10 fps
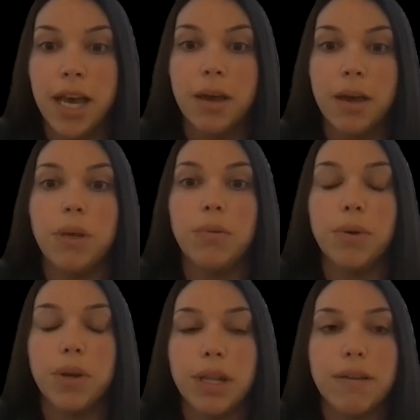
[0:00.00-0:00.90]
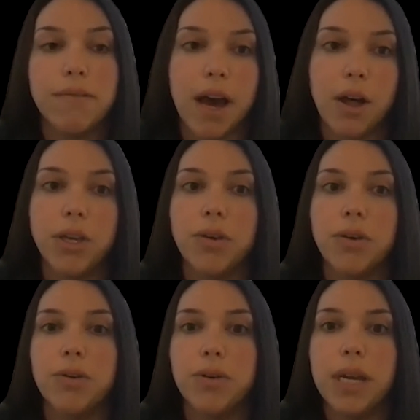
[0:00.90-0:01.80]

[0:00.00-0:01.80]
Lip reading: And we really value